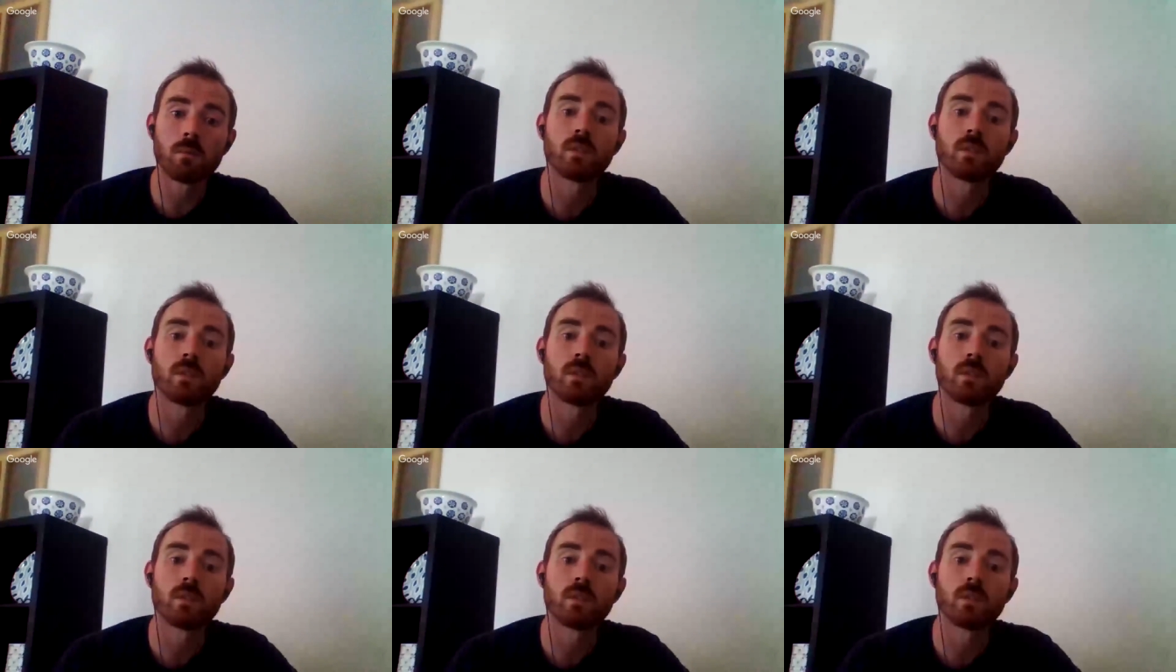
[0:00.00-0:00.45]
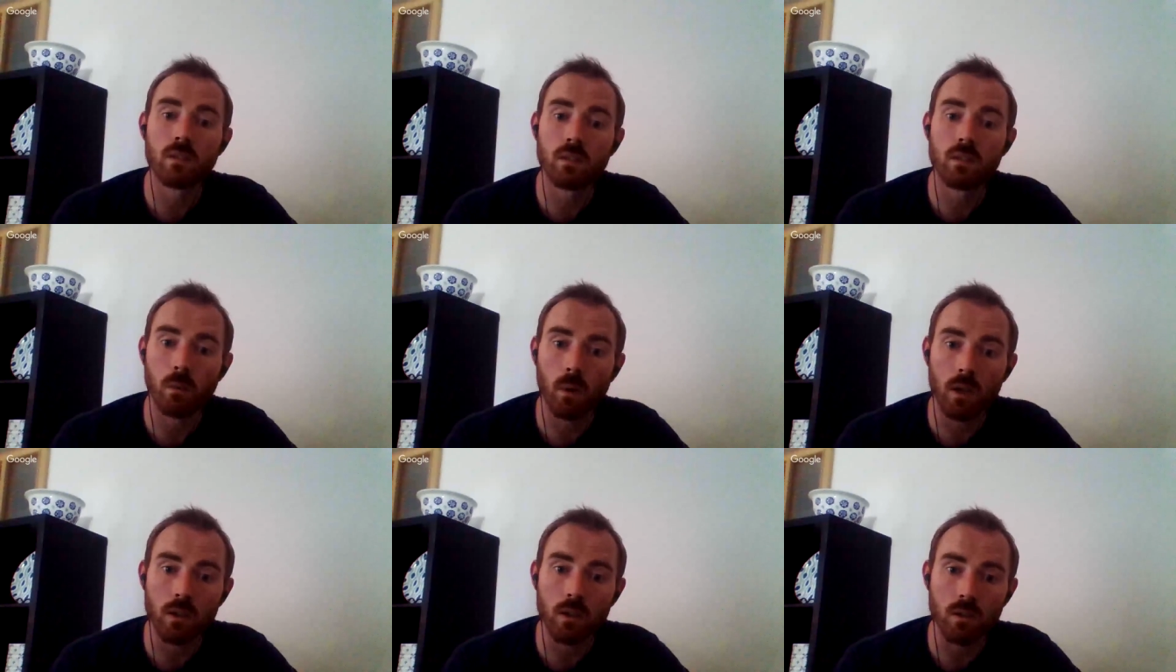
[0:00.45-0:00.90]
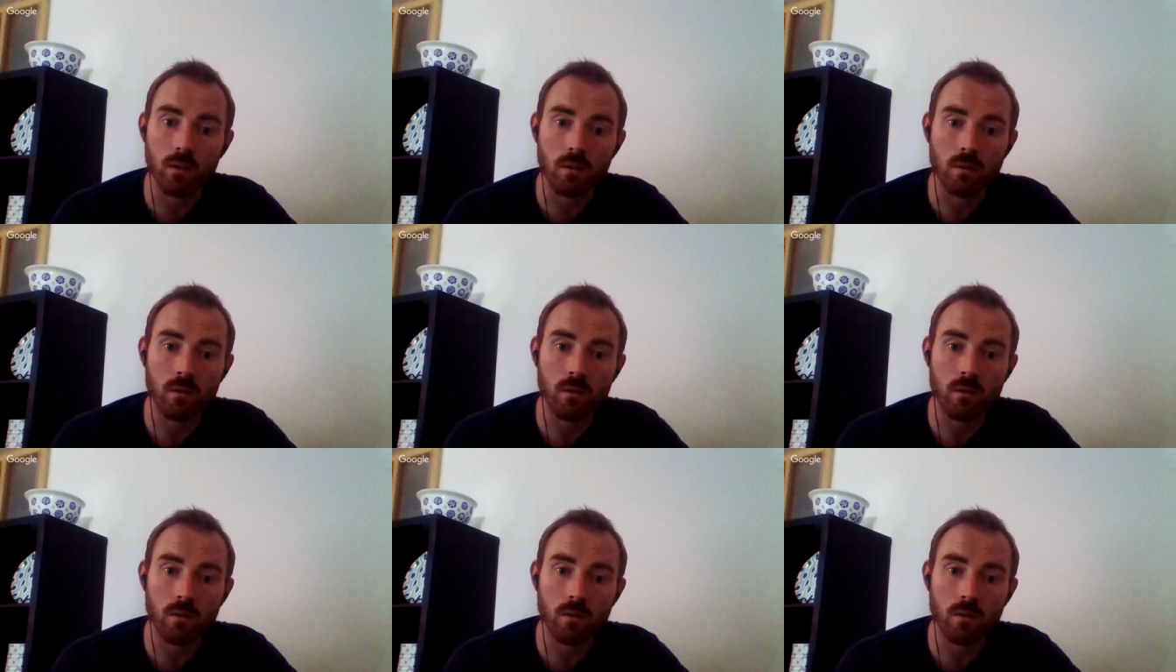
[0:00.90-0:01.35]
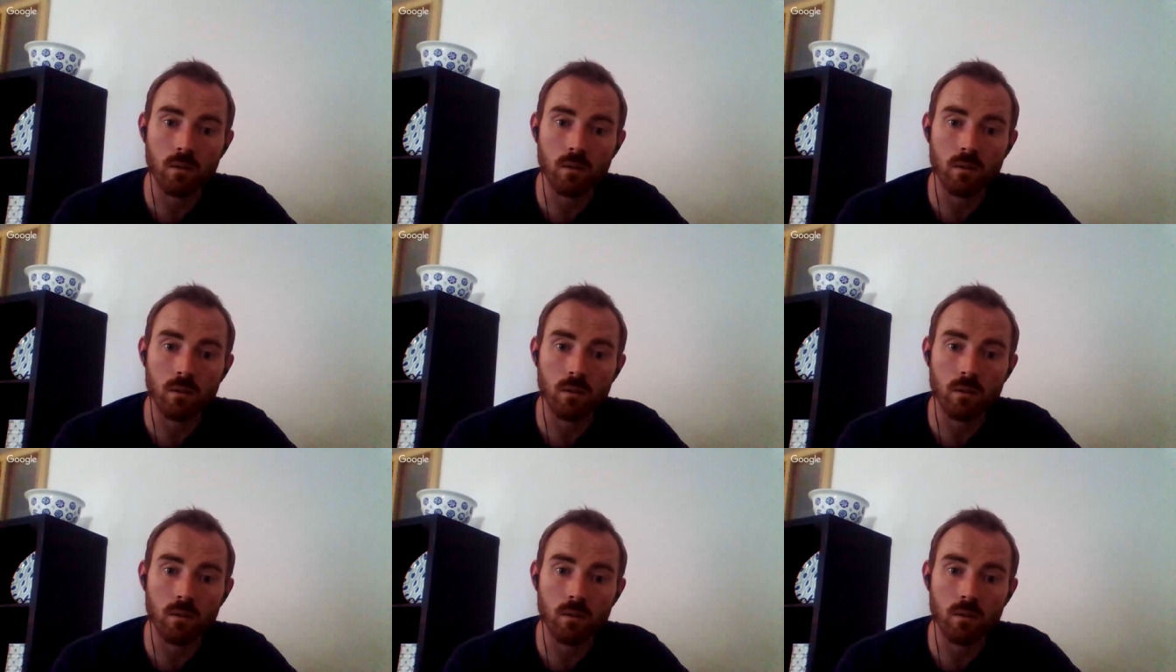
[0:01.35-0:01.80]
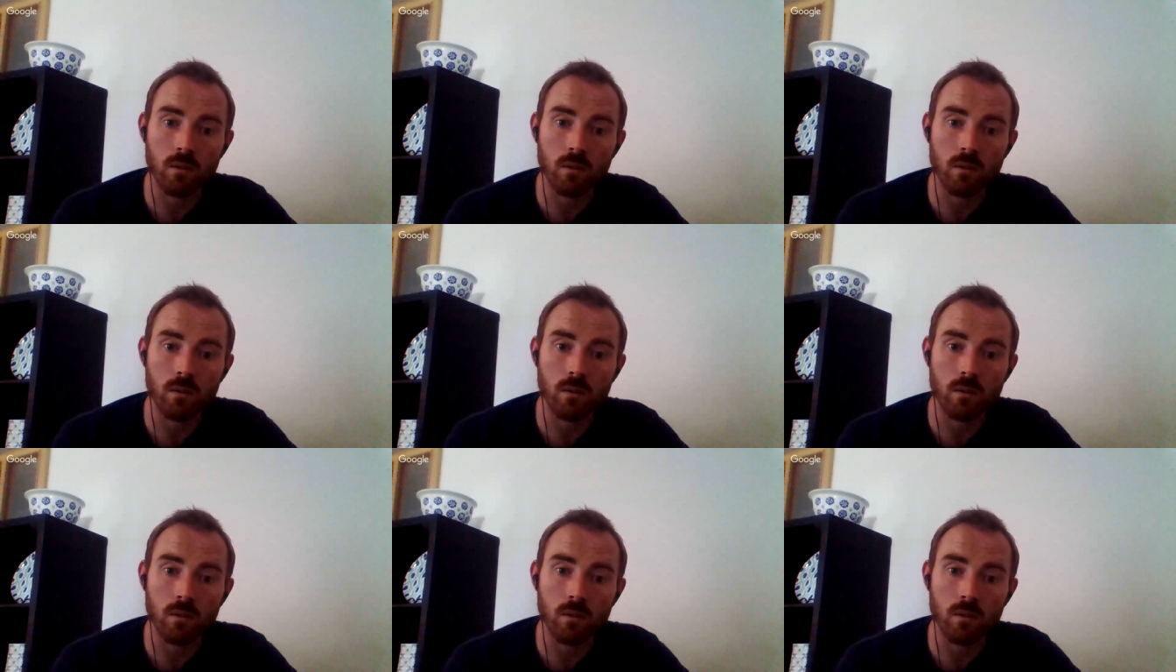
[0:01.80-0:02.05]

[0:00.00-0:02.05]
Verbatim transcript: for different situations. You know, I don't